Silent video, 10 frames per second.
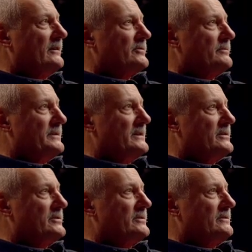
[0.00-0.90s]
not to be
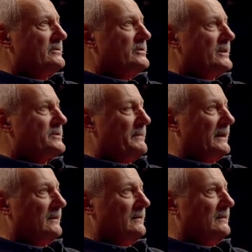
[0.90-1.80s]

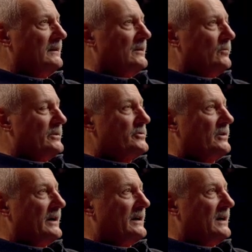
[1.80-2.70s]
judgmental. We
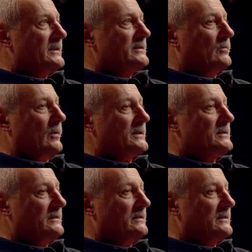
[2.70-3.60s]
try and ask
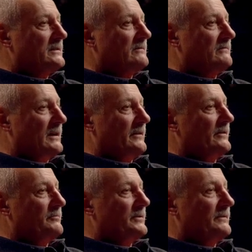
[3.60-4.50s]
questions rather
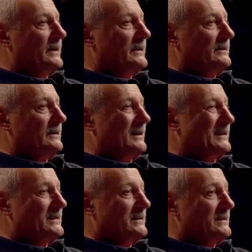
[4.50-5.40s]
than provide
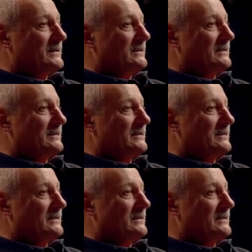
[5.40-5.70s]
answers.